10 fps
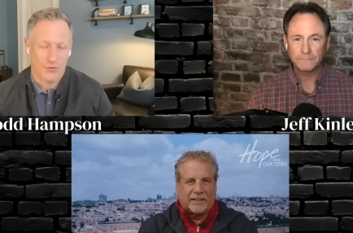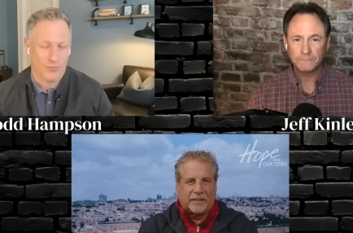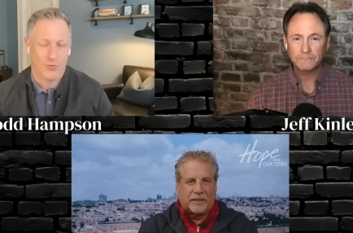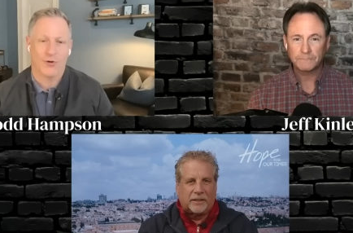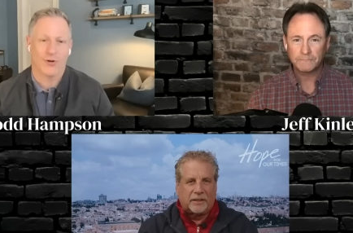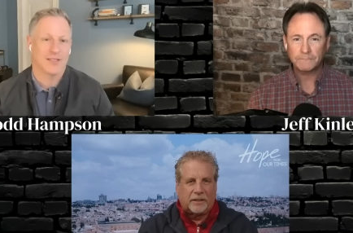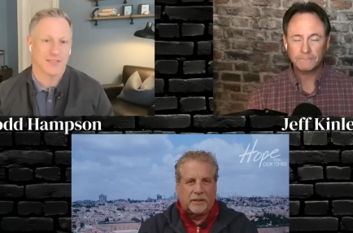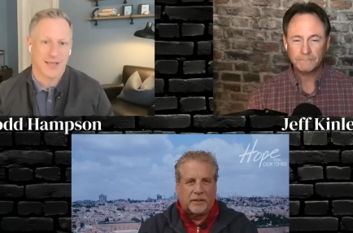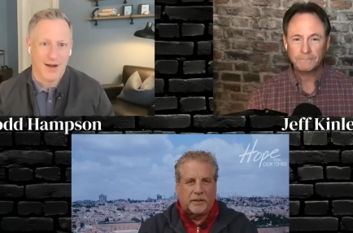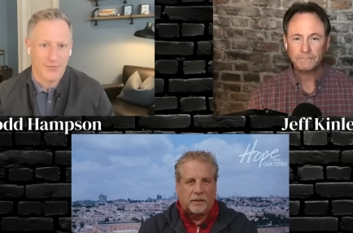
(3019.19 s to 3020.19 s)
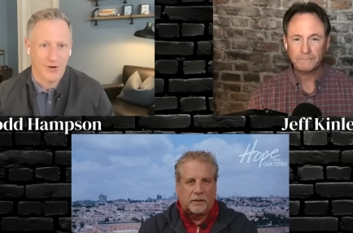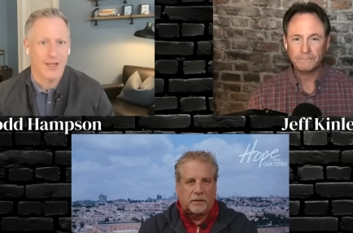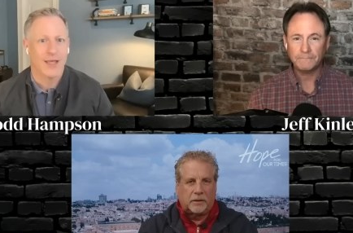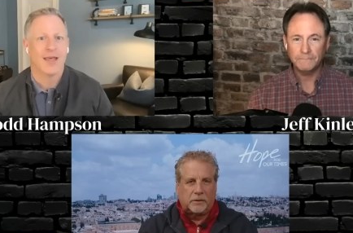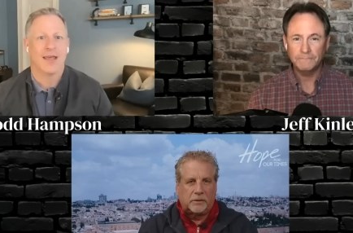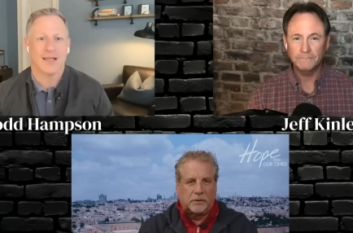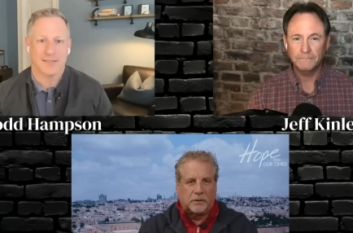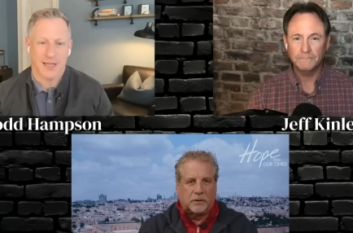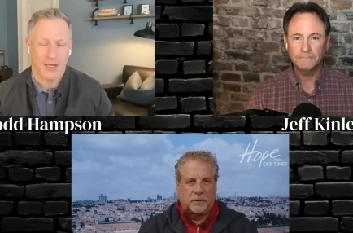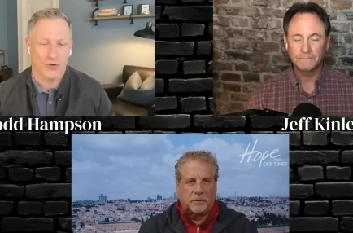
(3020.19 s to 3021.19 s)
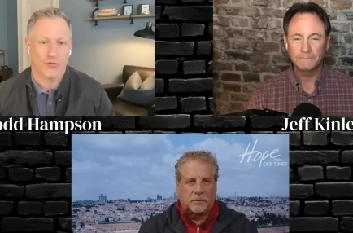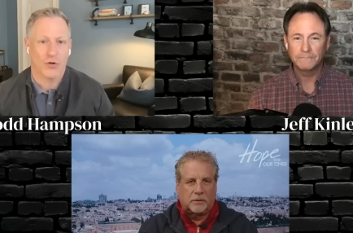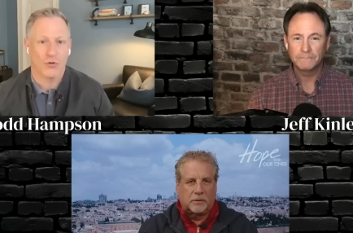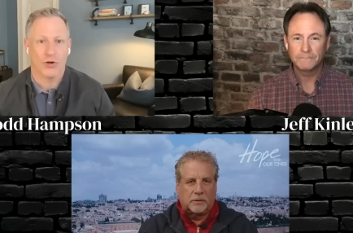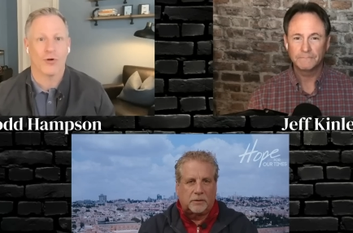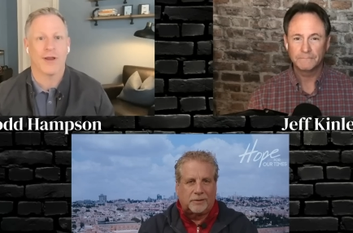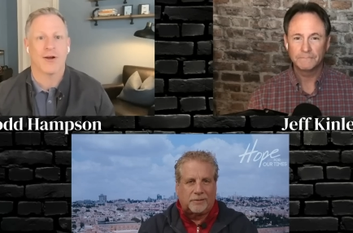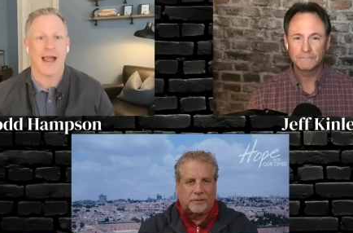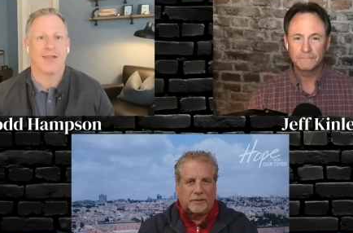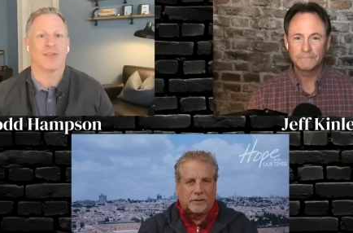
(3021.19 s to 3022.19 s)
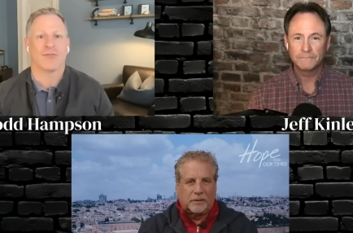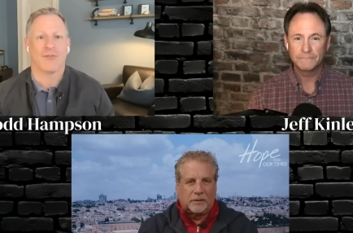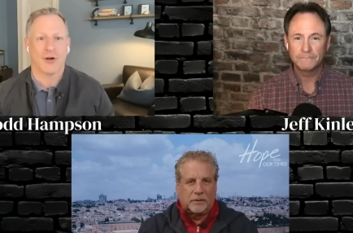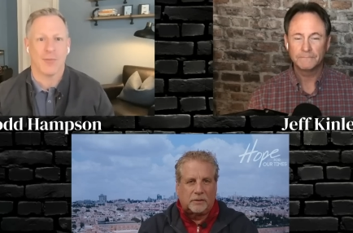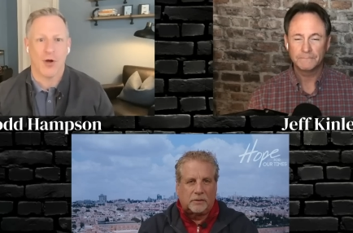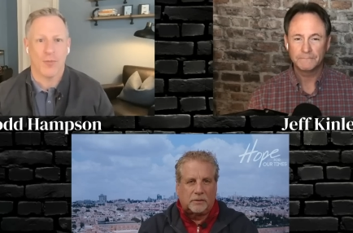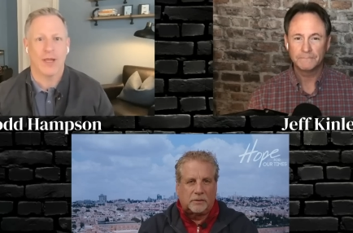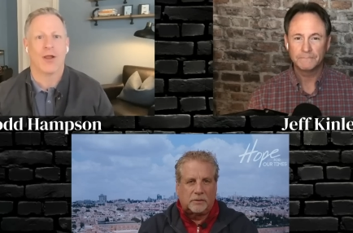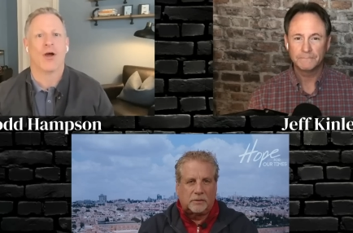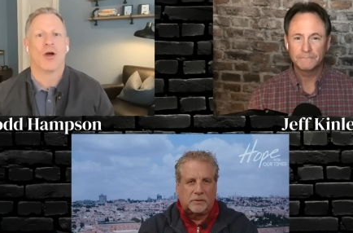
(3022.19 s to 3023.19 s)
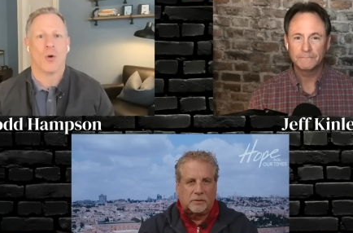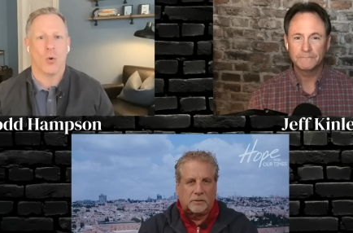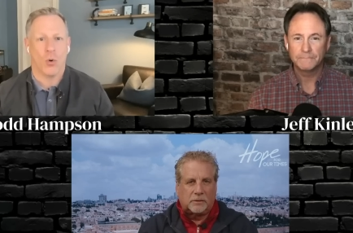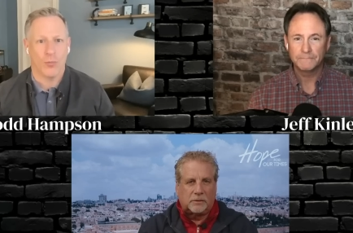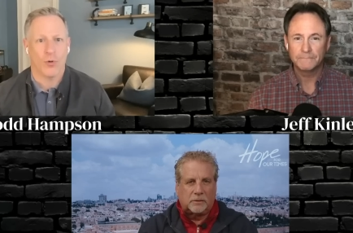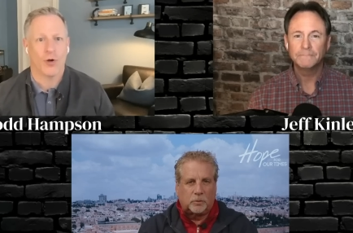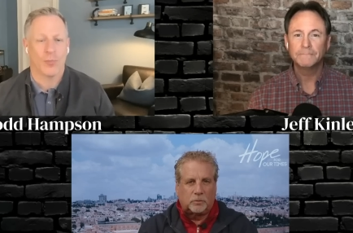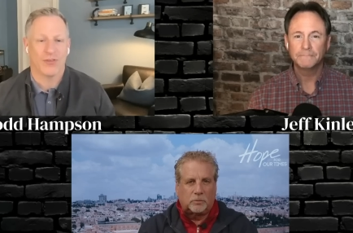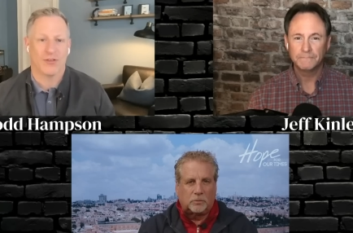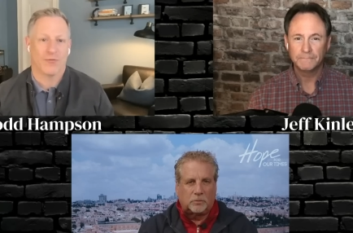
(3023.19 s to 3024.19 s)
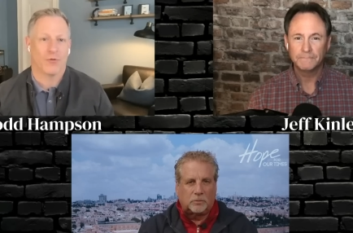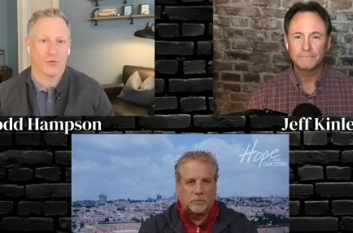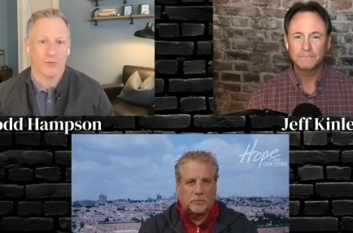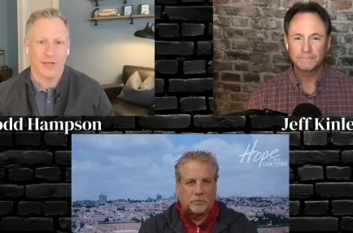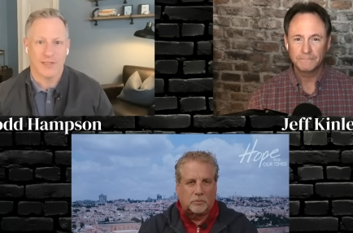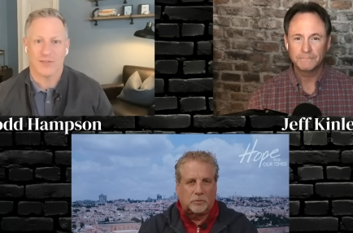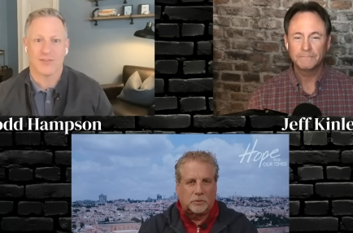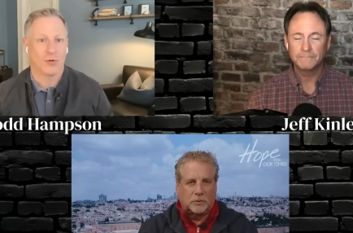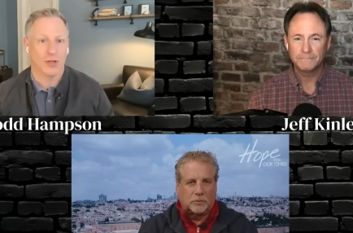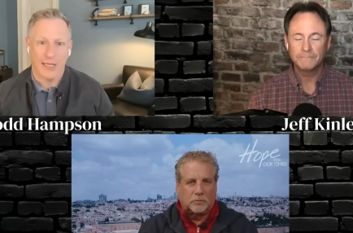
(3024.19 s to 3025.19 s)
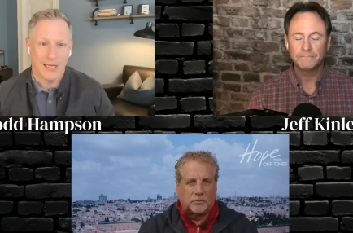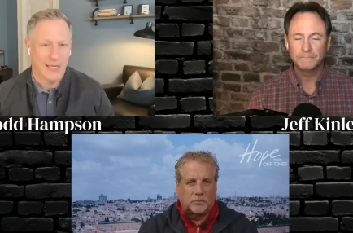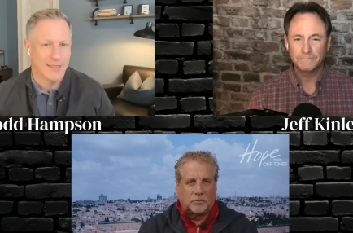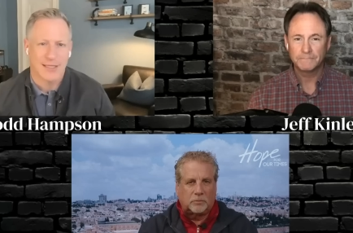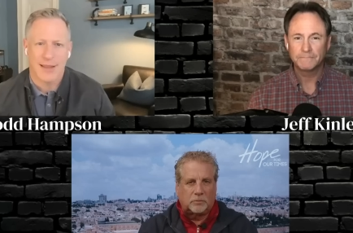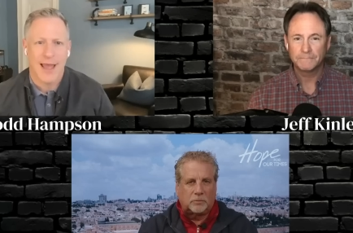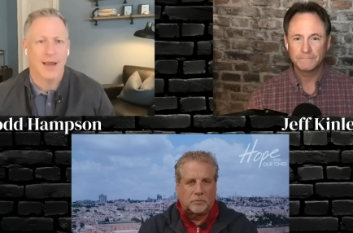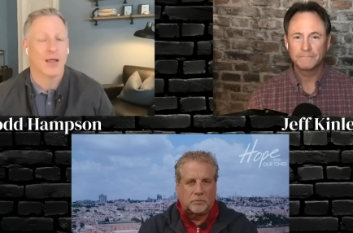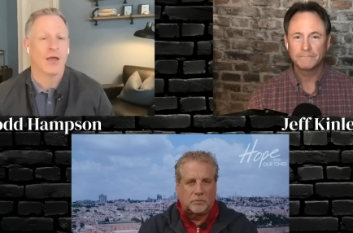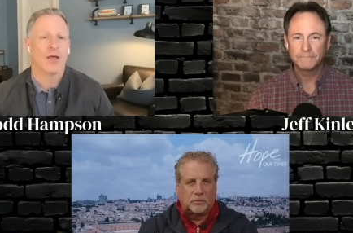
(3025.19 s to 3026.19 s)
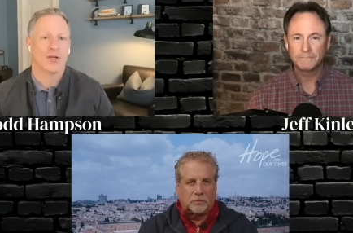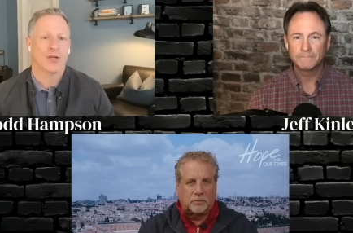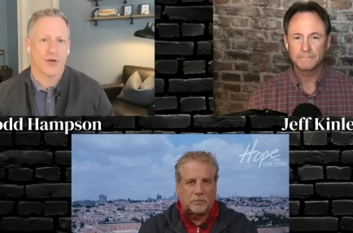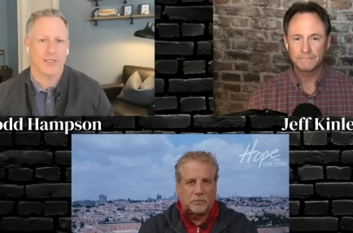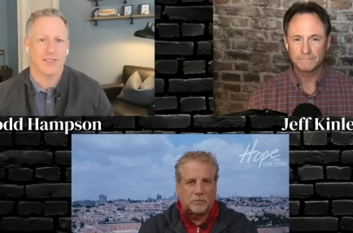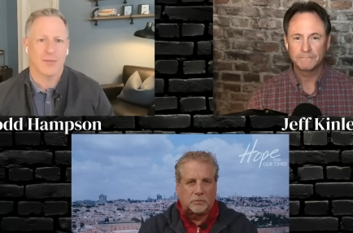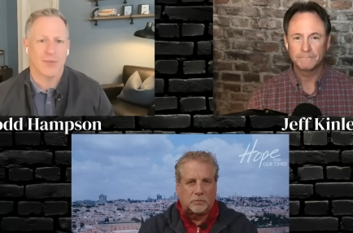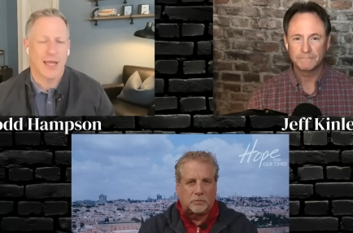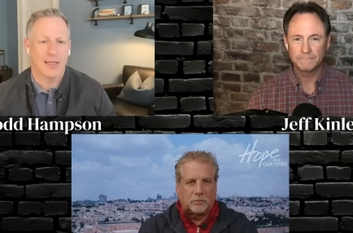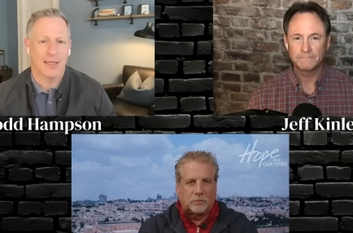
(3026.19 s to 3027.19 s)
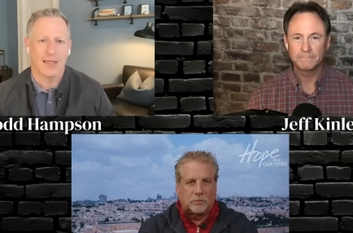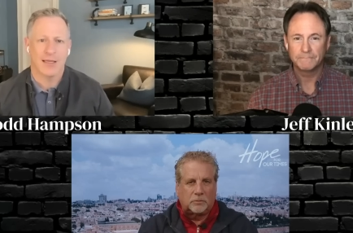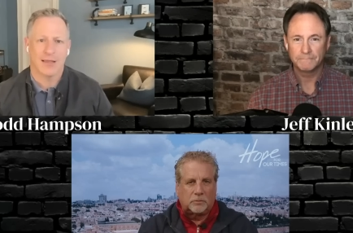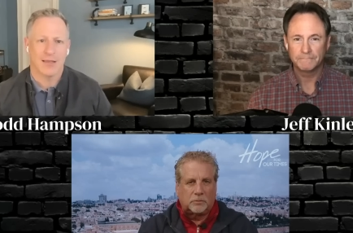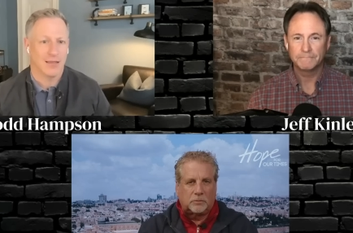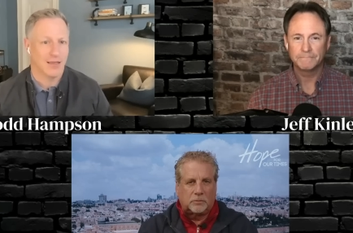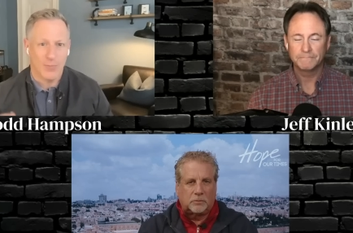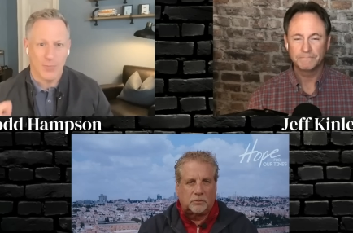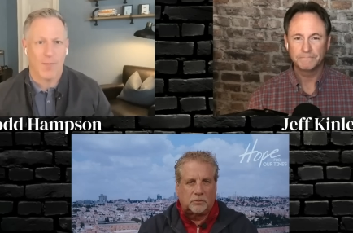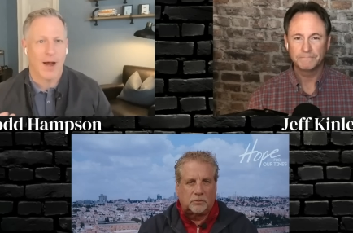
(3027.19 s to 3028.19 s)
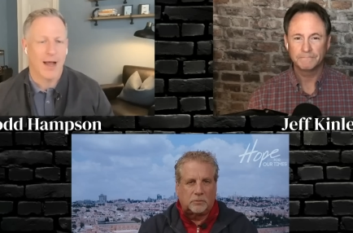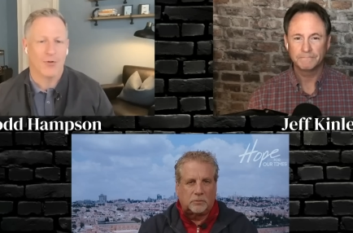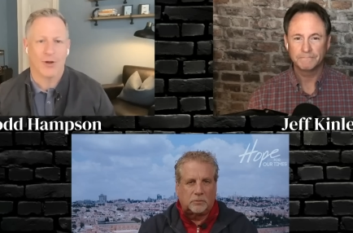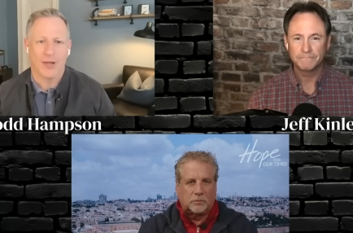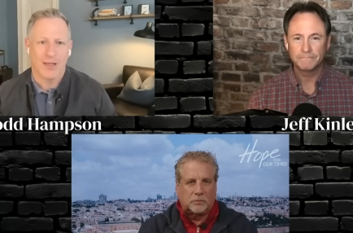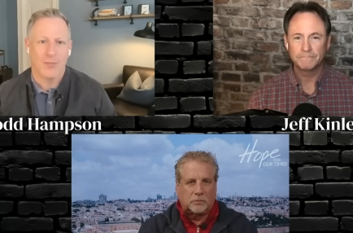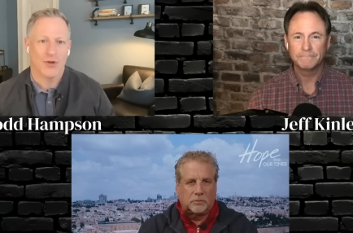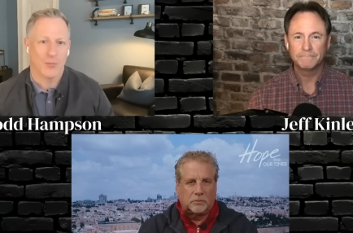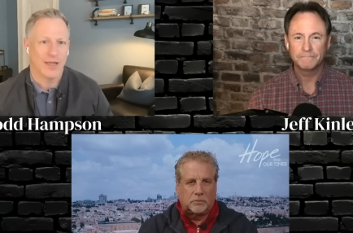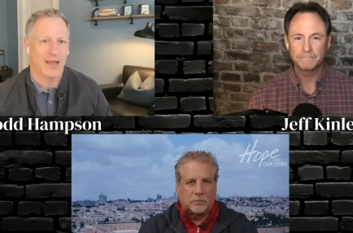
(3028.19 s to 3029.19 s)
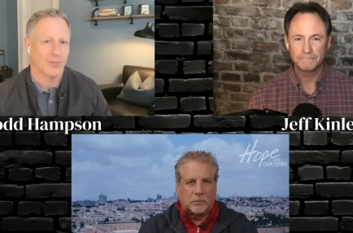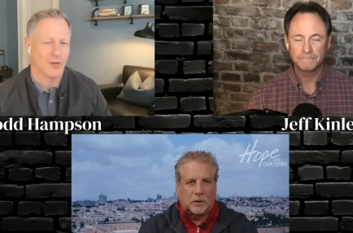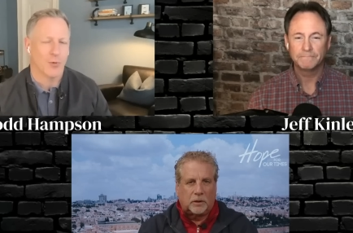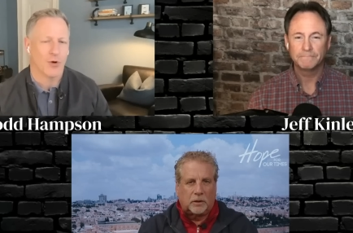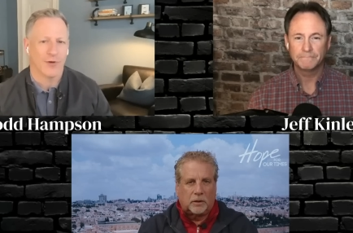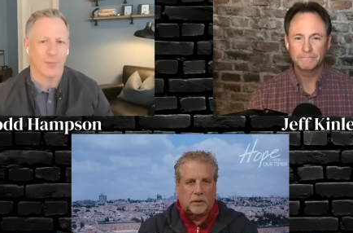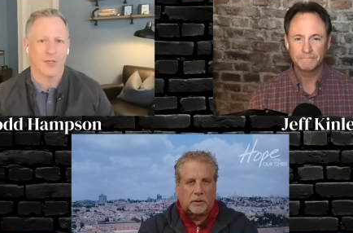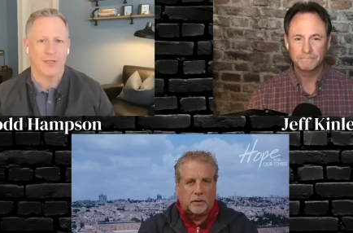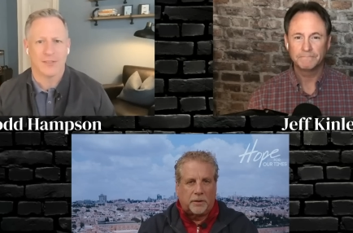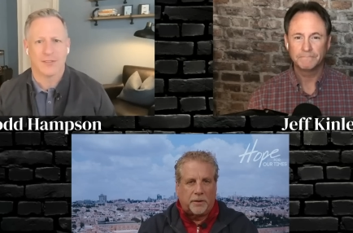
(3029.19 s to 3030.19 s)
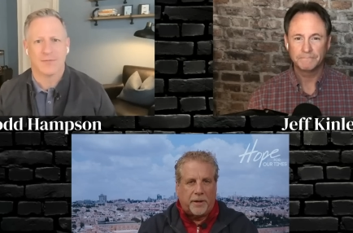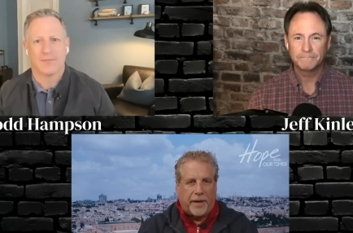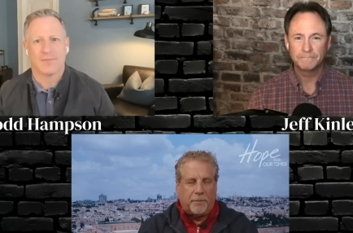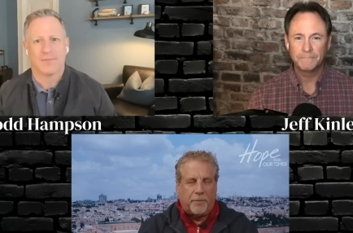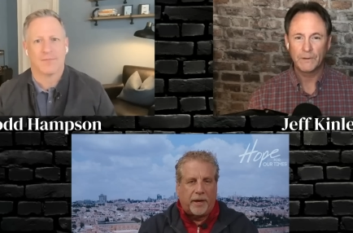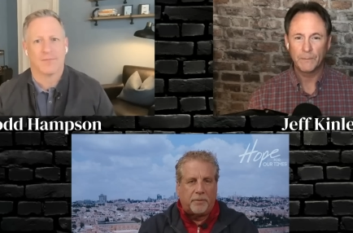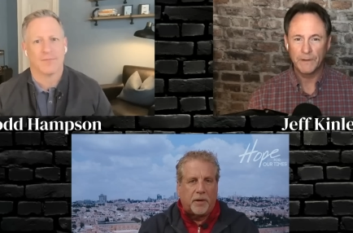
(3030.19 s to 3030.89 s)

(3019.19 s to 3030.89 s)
Speaker 1: He's sovereign, He's in control. You're here at this very moment on purpose and for a reason. So lean into that, trust Him daily, keep your mind on Him, and you'll be kept in perfect peace.
Speaker 2: Amen. Amen.